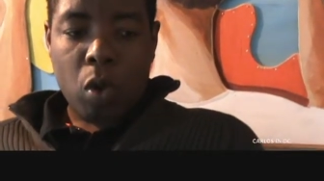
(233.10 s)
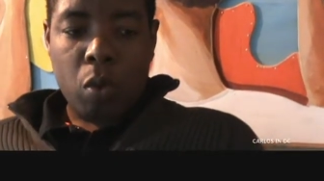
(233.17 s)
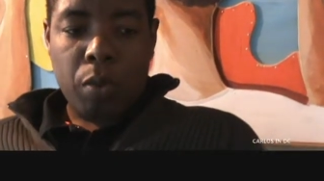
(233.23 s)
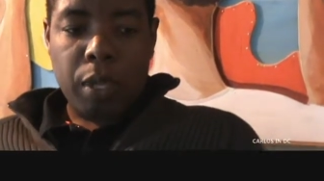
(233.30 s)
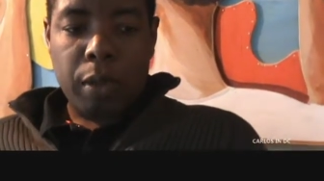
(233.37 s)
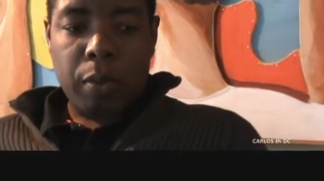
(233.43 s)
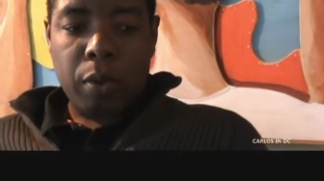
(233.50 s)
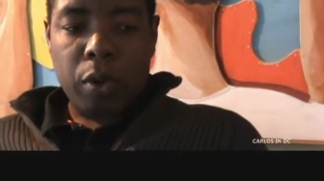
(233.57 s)

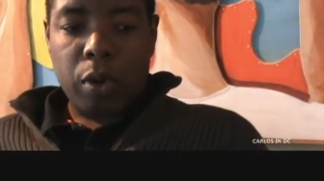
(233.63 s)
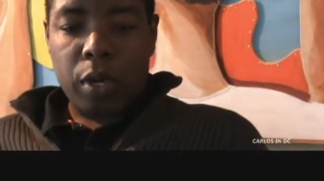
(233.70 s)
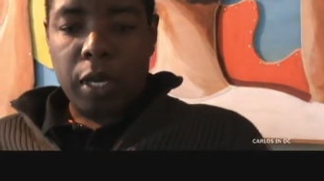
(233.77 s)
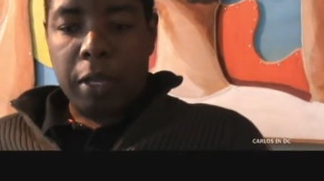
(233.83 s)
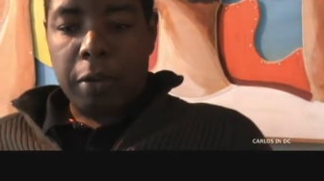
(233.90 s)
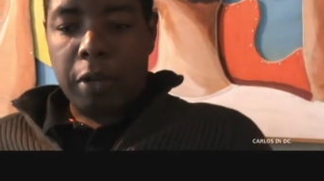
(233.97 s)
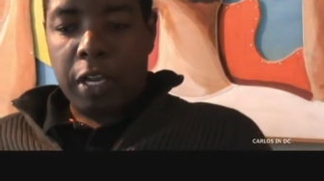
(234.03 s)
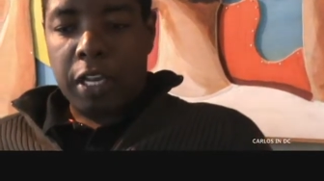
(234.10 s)
we were all
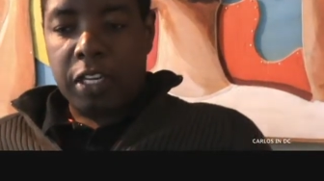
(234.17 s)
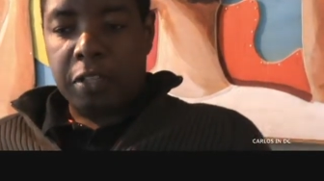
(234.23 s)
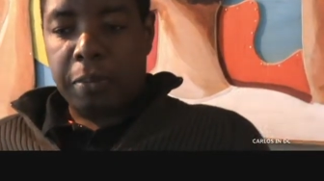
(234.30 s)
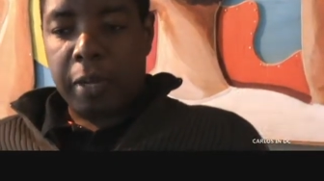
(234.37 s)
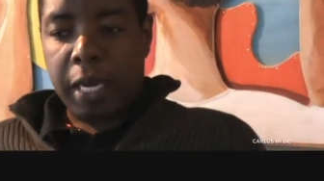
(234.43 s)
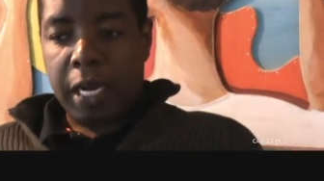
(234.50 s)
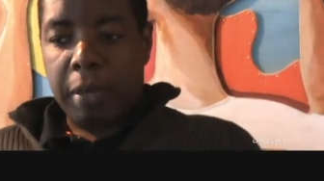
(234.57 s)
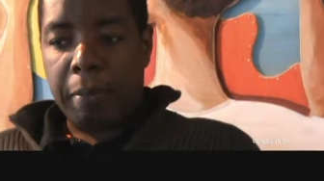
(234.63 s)

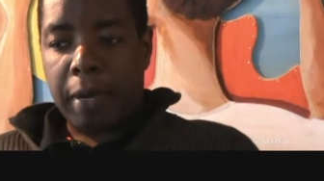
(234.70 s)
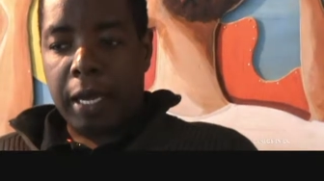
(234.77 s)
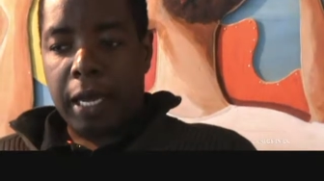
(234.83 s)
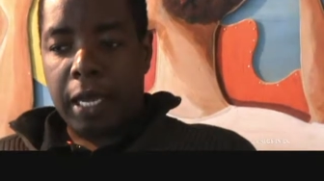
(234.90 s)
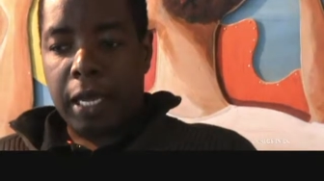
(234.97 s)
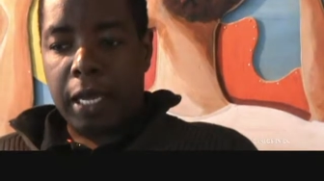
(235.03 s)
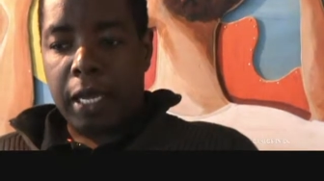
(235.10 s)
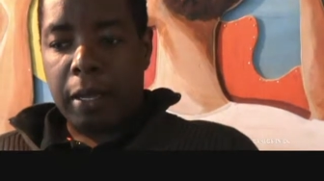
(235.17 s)
inspired
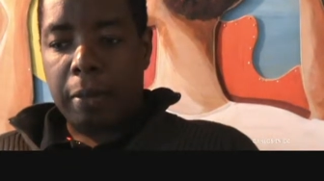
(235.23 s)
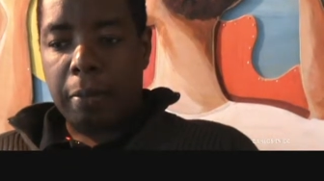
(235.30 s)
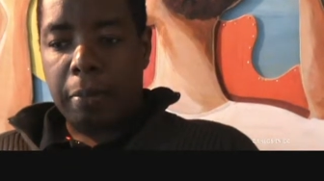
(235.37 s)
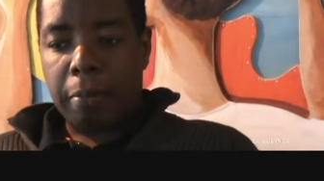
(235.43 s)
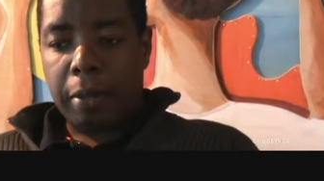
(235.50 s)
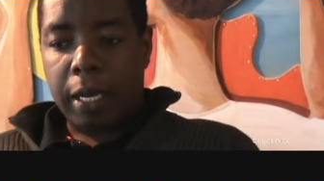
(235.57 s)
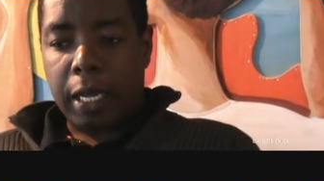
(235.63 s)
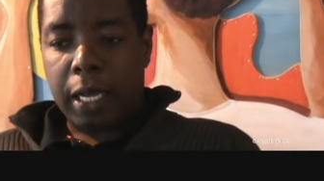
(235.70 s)
by
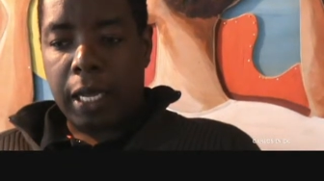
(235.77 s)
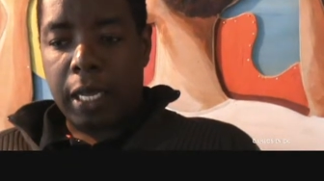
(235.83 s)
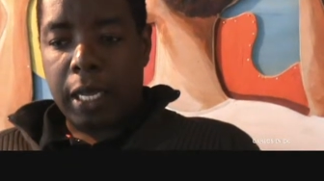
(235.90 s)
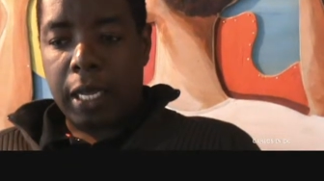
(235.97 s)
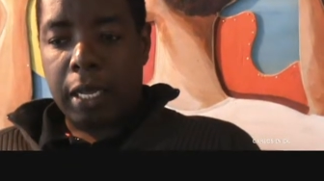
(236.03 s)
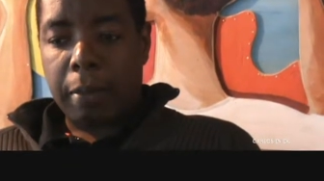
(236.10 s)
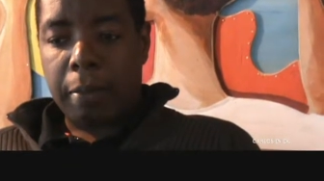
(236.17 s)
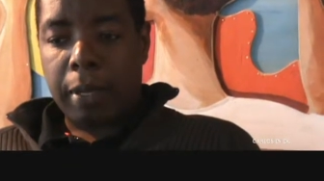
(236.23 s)

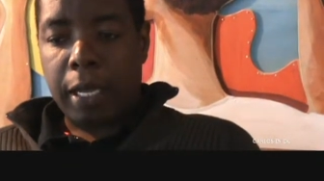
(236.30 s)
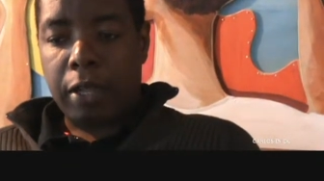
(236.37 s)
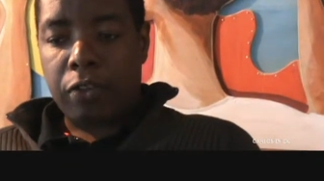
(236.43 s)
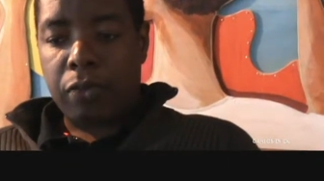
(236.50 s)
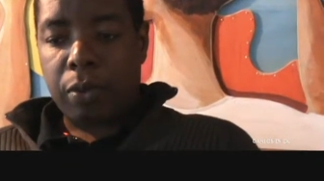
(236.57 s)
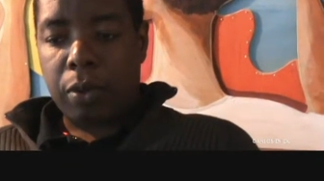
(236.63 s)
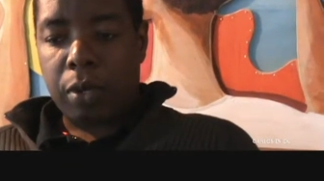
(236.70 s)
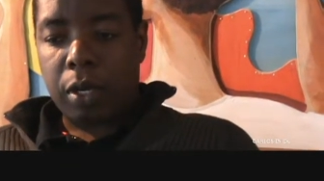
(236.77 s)

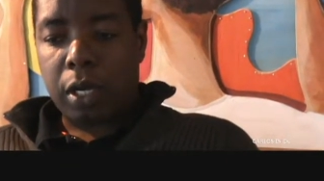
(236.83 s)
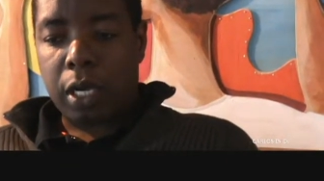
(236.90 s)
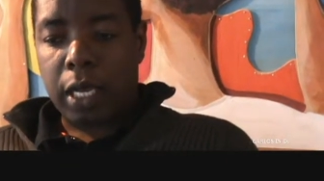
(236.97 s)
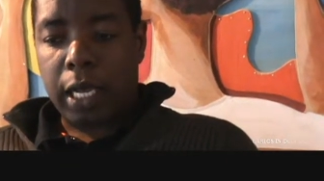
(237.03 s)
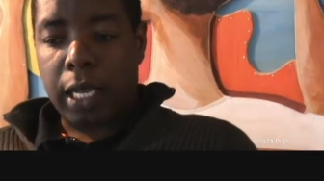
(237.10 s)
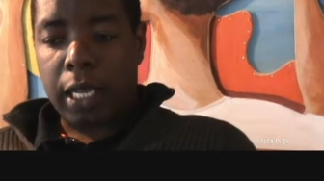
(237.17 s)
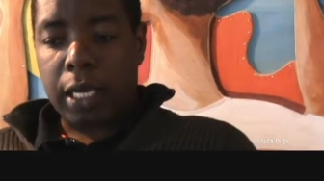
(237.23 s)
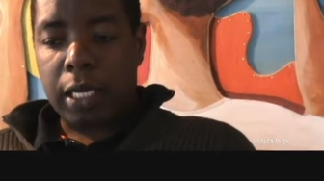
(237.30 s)
his work,
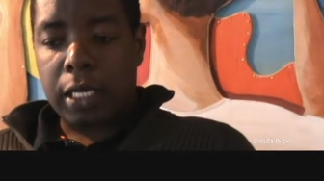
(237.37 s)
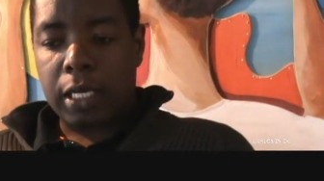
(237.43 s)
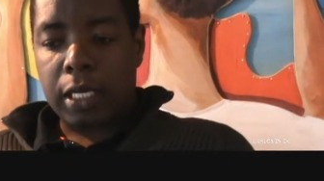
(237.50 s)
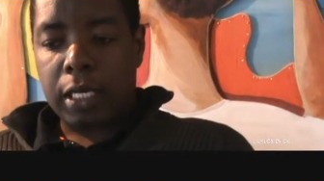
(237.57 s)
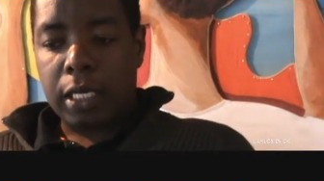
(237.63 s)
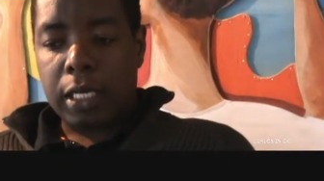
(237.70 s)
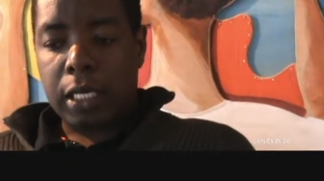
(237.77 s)
and